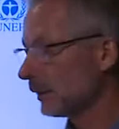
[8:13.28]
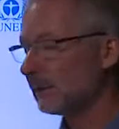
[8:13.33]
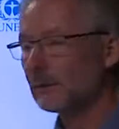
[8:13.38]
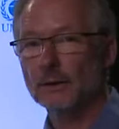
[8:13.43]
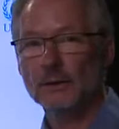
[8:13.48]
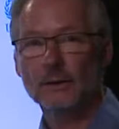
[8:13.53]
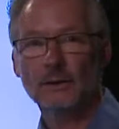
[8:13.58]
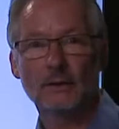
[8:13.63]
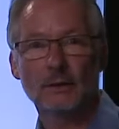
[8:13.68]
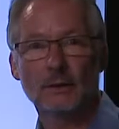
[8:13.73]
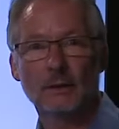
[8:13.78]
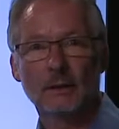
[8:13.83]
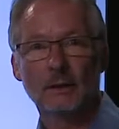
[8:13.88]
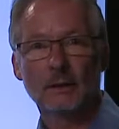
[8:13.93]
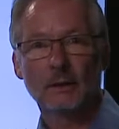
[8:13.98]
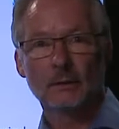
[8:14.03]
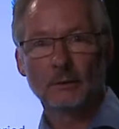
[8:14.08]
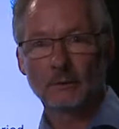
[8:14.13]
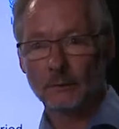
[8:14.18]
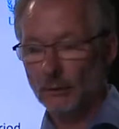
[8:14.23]
benefits
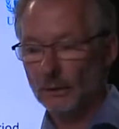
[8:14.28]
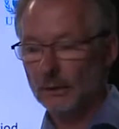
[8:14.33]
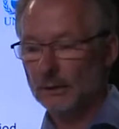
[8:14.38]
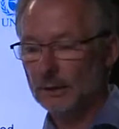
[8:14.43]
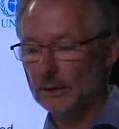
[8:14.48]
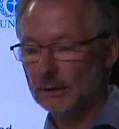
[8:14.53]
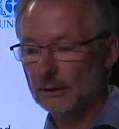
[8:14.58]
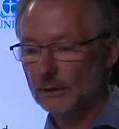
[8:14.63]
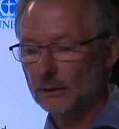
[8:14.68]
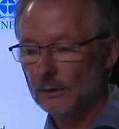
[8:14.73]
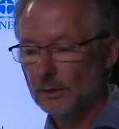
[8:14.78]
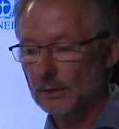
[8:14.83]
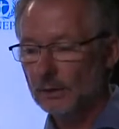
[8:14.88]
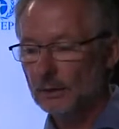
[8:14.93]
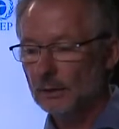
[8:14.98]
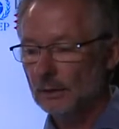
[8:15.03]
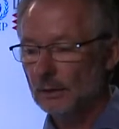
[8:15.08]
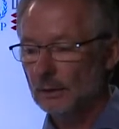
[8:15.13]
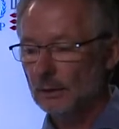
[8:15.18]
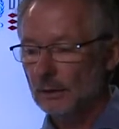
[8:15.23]
for a
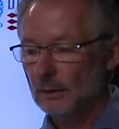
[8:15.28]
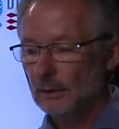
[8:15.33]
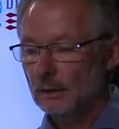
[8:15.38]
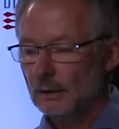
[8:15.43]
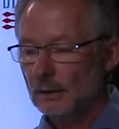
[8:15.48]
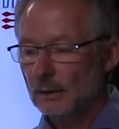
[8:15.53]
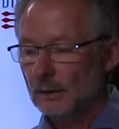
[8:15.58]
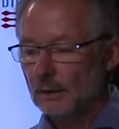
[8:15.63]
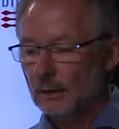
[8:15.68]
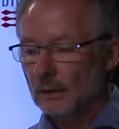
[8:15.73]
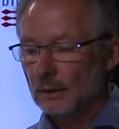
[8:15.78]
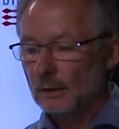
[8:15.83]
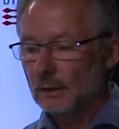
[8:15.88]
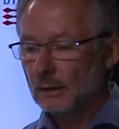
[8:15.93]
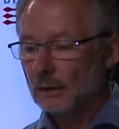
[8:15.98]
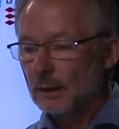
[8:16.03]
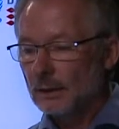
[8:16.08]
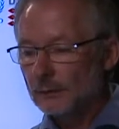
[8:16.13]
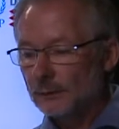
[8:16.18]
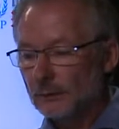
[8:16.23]
technology.
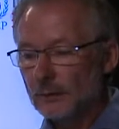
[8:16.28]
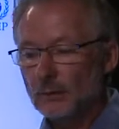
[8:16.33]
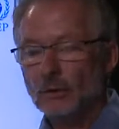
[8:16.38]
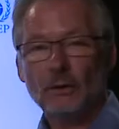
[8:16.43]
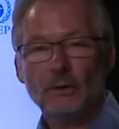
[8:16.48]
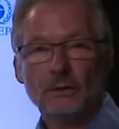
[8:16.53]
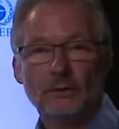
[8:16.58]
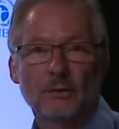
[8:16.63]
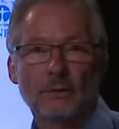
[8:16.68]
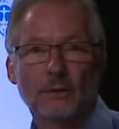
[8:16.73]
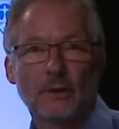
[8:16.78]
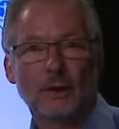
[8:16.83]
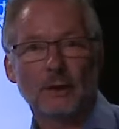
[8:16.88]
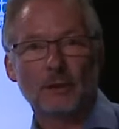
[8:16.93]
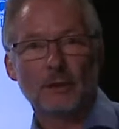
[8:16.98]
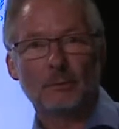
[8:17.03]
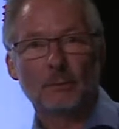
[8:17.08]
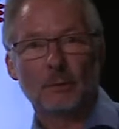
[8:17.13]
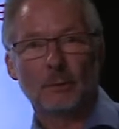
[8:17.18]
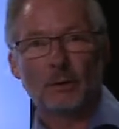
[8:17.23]
If not, there are
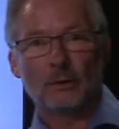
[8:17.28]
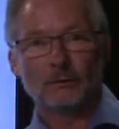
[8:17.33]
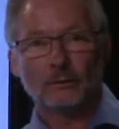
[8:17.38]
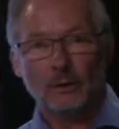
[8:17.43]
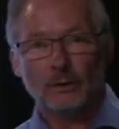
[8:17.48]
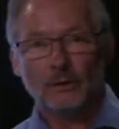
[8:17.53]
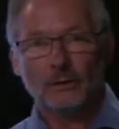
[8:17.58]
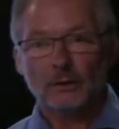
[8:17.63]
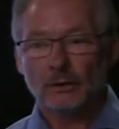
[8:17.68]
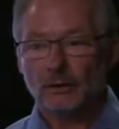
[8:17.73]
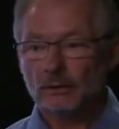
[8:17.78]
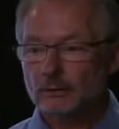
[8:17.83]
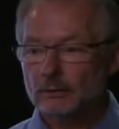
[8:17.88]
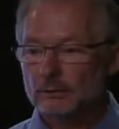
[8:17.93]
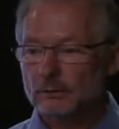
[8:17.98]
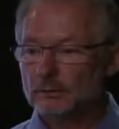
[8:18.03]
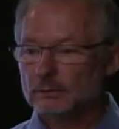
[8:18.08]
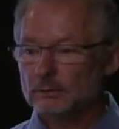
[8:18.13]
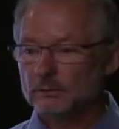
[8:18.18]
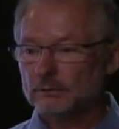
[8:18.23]
a number of other
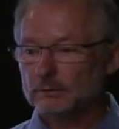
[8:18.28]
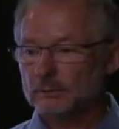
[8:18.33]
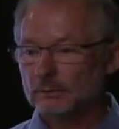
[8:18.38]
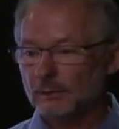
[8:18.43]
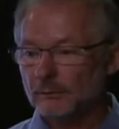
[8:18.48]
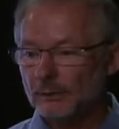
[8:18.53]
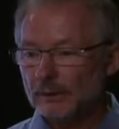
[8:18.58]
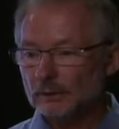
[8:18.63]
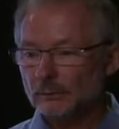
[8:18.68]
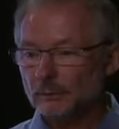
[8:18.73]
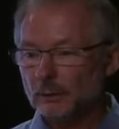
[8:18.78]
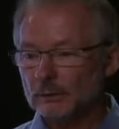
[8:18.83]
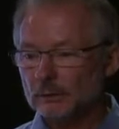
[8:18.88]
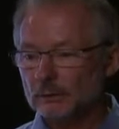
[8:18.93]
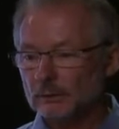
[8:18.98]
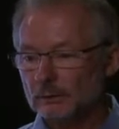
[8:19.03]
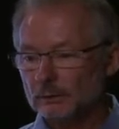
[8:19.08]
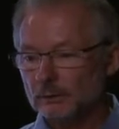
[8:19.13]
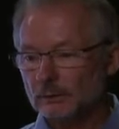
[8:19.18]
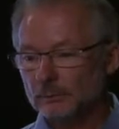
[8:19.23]

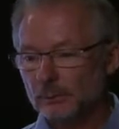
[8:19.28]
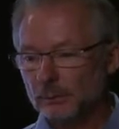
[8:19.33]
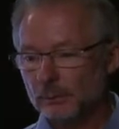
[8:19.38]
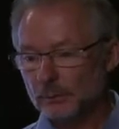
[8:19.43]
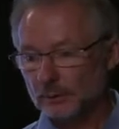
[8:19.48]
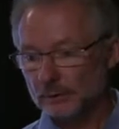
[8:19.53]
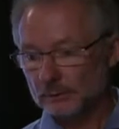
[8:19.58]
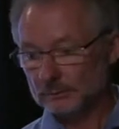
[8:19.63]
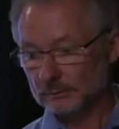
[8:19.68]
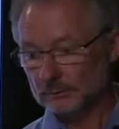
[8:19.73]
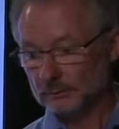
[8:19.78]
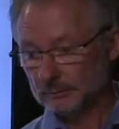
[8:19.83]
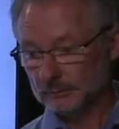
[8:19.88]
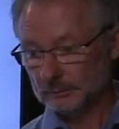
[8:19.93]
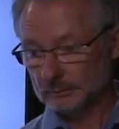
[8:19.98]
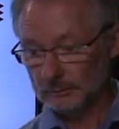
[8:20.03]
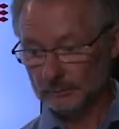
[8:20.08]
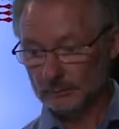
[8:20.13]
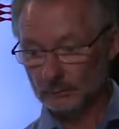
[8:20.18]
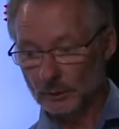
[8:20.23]
available computer
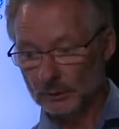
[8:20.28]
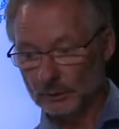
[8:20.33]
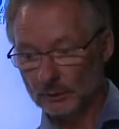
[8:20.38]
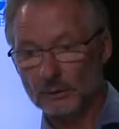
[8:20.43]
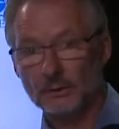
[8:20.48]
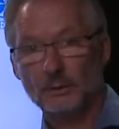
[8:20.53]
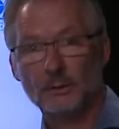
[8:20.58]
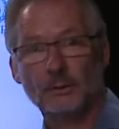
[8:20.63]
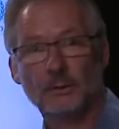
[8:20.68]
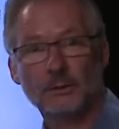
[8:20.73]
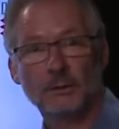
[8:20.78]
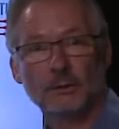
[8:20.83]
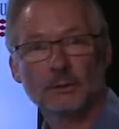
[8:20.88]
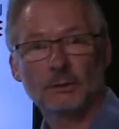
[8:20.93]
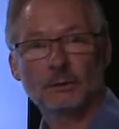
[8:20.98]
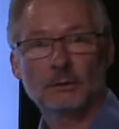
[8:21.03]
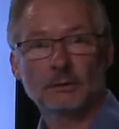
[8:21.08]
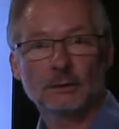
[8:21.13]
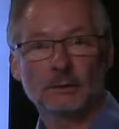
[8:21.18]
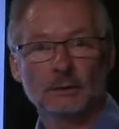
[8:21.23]
models
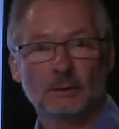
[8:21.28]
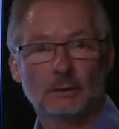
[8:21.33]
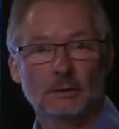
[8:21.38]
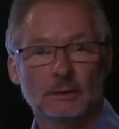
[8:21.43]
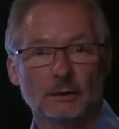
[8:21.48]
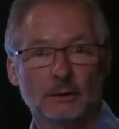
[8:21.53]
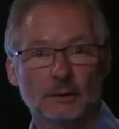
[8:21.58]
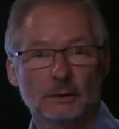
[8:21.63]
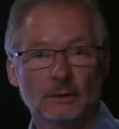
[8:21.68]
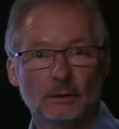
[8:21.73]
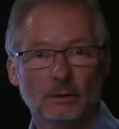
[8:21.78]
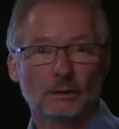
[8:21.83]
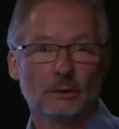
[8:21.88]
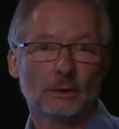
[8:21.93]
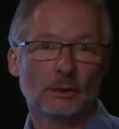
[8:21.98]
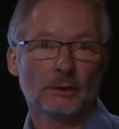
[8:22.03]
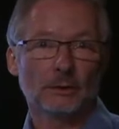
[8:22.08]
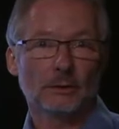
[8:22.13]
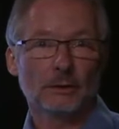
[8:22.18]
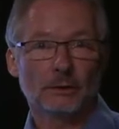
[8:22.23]

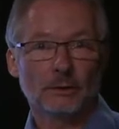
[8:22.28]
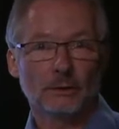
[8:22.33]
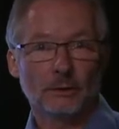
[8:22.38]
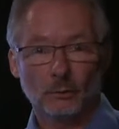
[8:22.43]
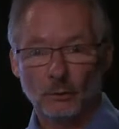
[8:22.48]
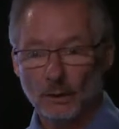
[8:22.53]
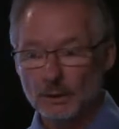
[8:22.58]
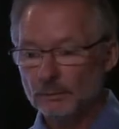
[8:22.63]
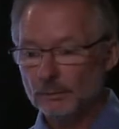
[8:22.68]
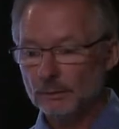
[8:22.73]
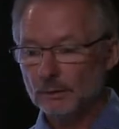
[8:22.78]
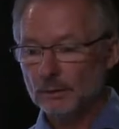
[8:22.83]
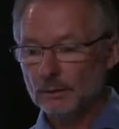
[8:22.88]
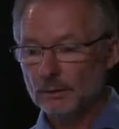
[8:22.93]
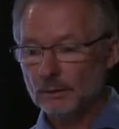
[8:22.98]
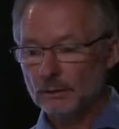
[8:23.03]
on the web.